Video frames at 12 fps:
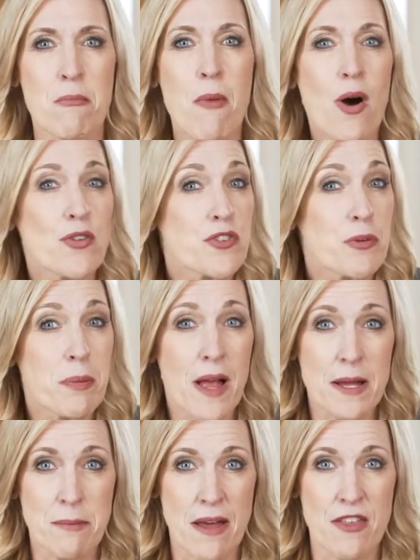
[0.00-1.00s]

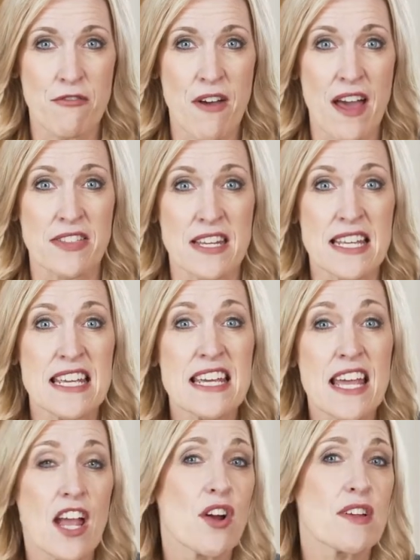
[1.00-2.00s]
multiplied by the fact that he
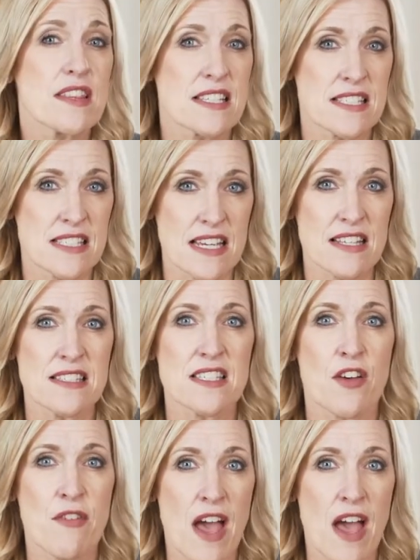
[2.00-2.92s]
carried the sins of